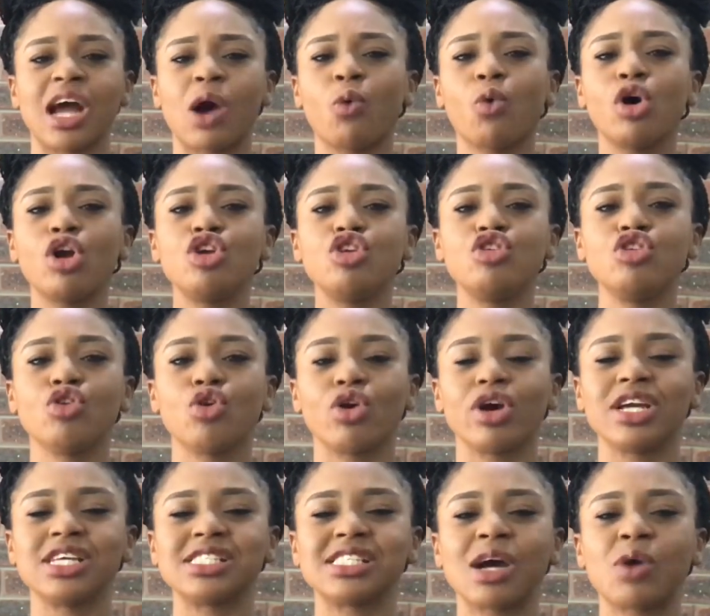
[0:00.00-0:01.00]
I want
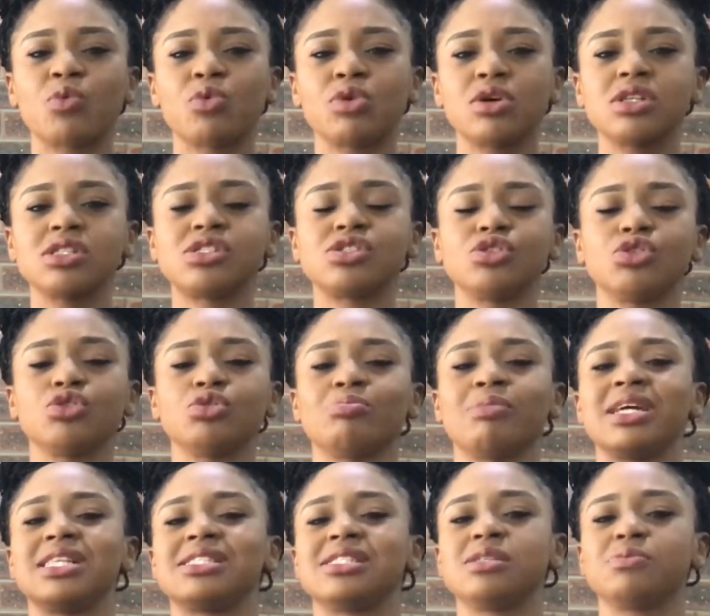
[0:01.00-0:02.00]
noise, I want, you know,
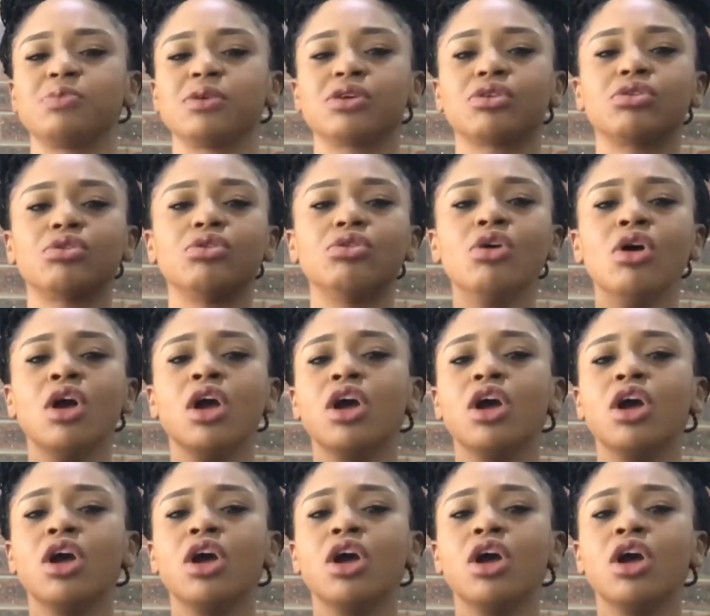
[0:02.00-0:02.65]
my typical